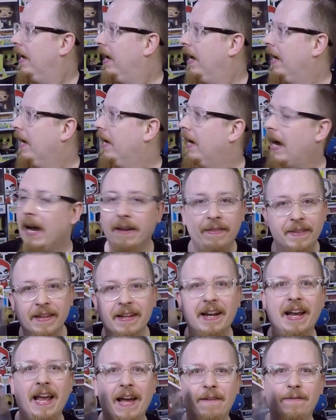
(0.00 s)
Uh, I think
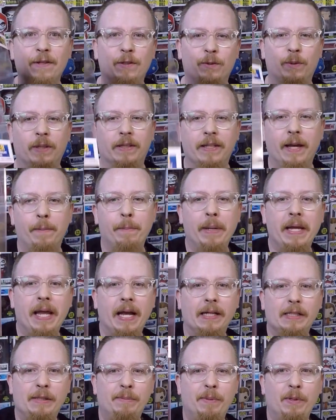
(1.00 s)
I have this one. That might
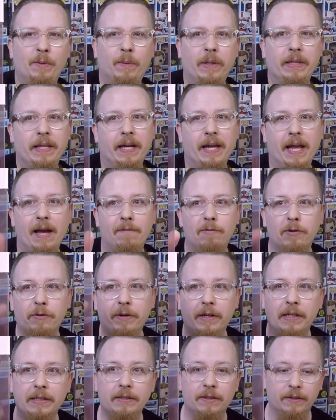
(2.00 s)
actually be one that I have
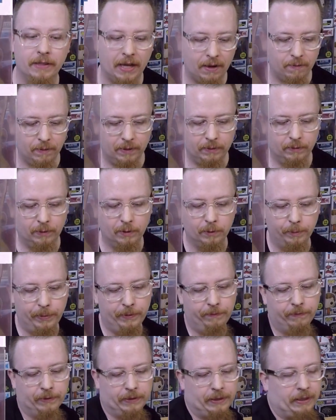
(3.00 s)
already, so that one will
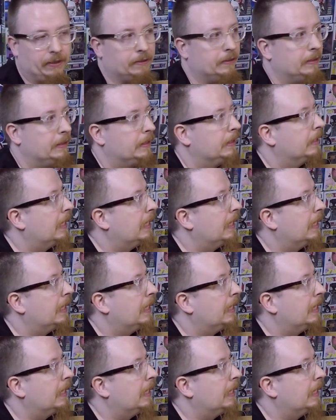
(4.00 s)
be for sale.